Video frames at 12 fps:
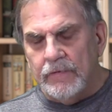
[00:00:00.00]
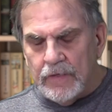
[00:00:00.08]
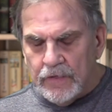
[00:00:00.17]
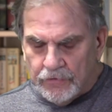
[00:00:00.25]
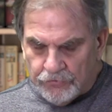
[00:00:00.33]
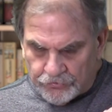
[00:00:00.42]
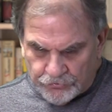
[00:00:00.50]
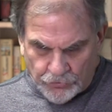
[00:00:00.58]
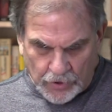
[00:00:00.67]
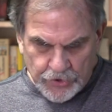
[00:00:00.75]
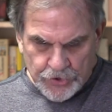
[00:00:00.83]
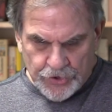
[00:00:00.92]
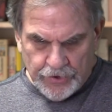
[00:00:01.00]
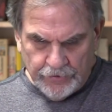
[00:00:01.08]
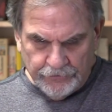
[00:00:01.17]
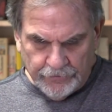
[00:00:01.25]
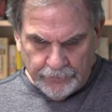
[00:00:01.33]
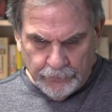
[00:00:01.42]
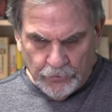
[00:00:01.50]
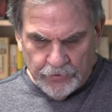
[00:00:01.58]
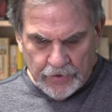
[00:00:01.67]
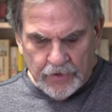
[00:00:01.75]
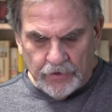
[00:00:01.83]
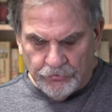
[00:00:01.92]
deconstructionism or
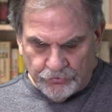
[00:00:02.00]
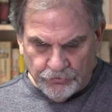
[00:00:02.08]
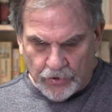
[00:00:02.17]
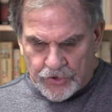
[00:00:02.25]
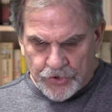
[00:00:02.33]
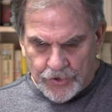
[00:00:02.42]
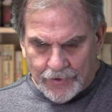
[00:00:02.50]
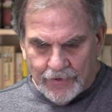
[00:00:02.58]
deconstruction,